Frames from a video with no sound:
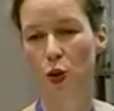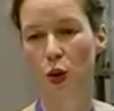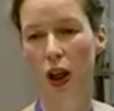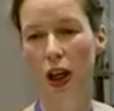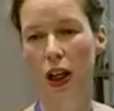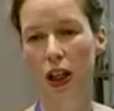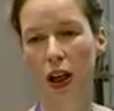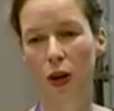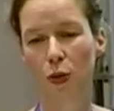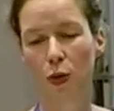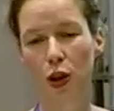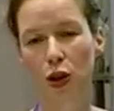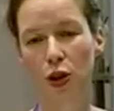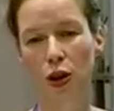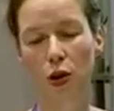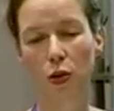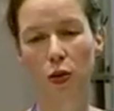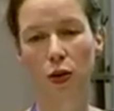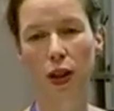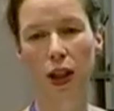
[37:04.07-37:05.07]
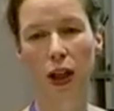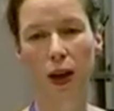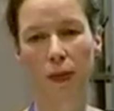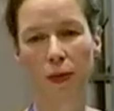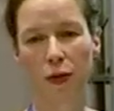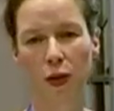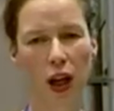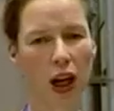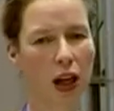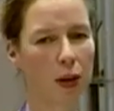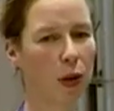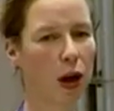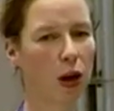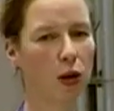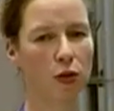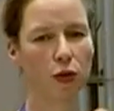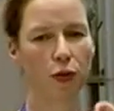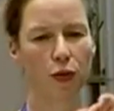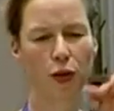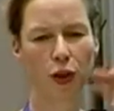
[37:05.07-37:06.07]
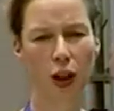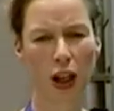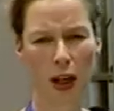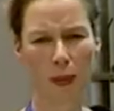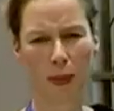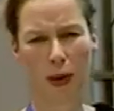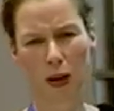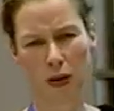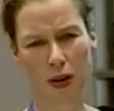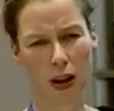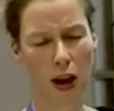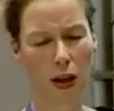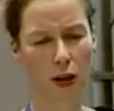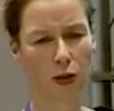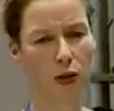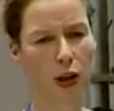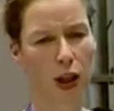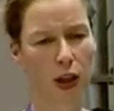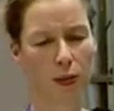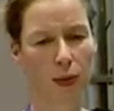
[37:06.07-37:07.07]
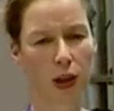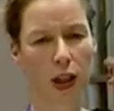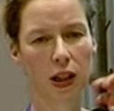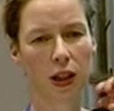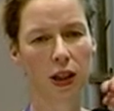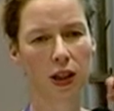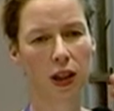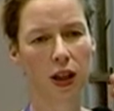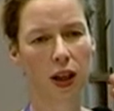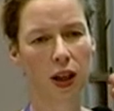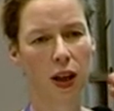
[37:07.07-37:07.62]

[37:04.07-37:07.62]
and then we told them, forget about that treatment.